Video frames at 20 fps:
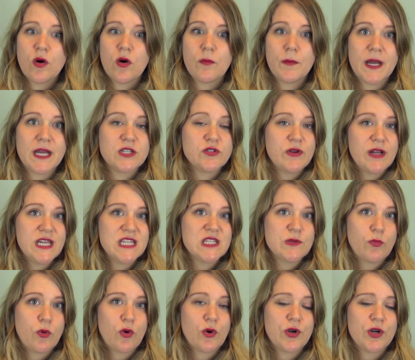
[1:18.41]
or by a
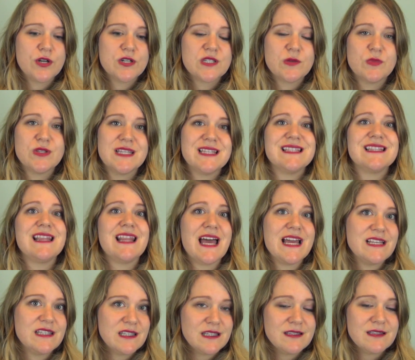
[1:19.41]
transporter, someone that's
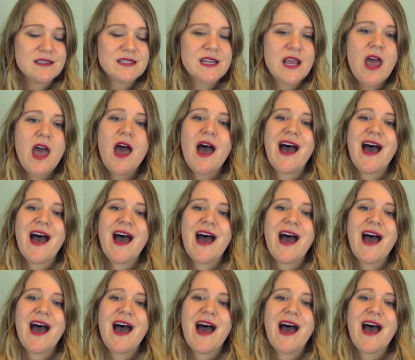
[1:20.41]
licensed.